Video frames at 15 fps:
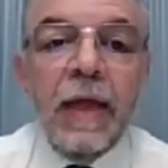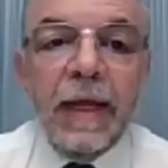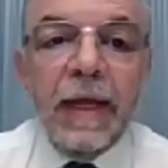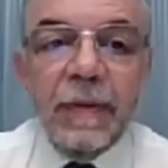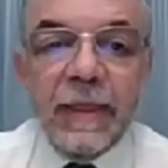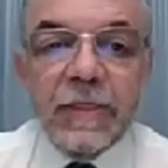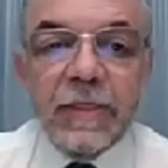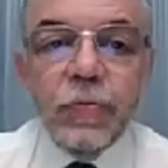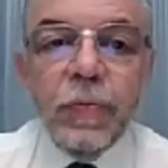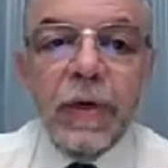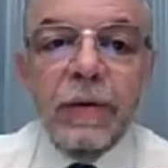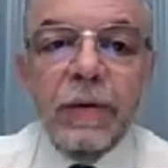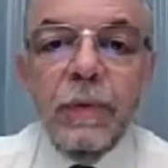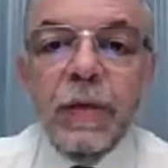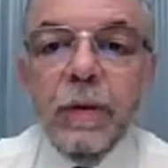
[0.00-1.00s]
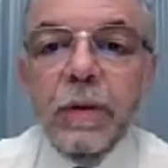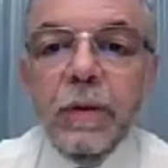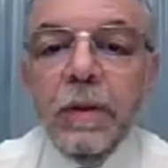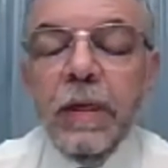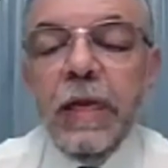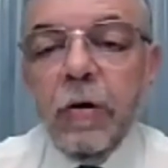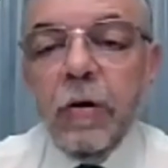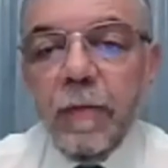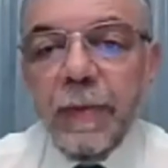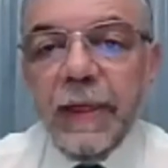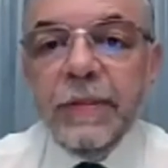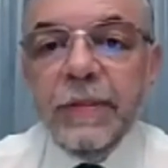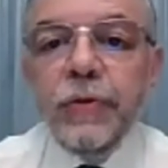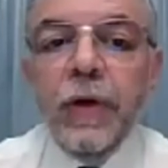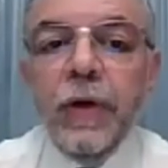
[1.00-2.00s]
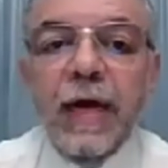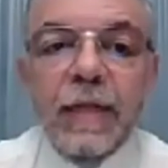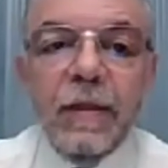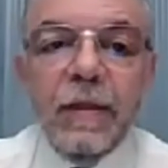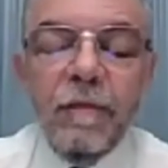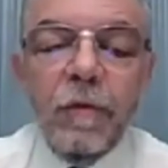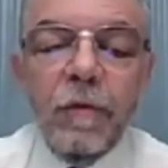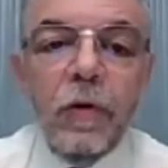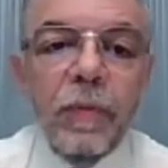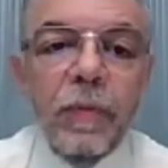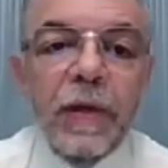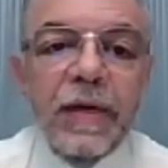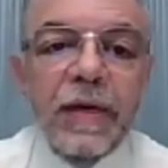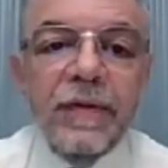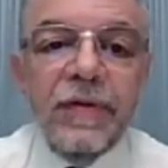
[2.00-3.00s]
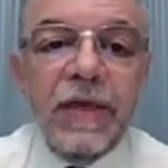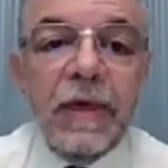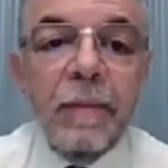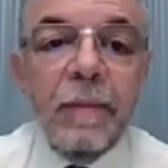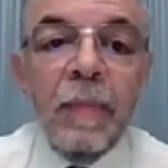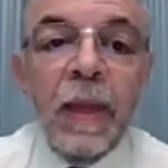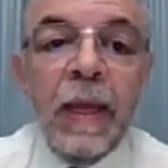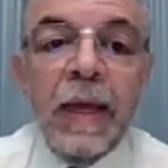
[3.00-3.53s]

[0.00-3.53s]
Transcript: and that's why we could recommend to add the volume guarantee.